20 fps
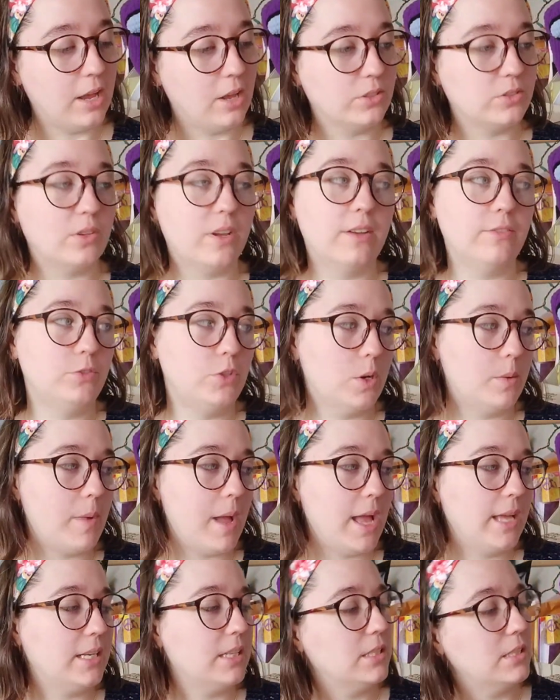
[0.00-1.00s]
I also have Joe
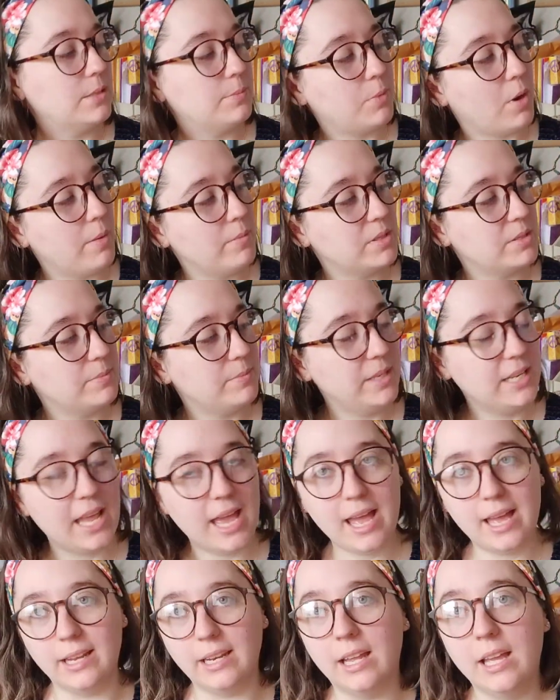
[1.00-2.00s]
Biden's Promise Me
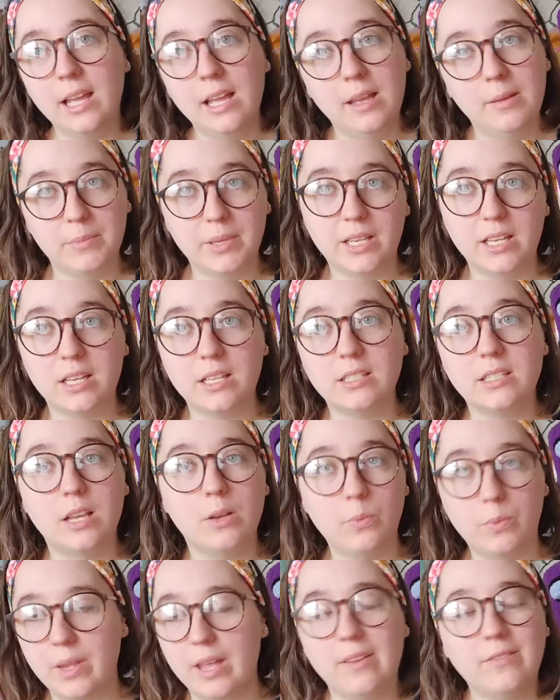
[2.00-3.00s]
Dad
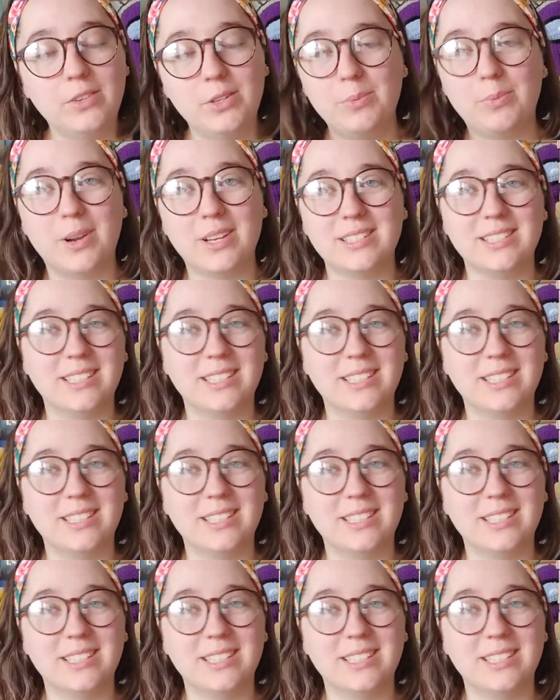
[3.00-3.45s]
because we have a new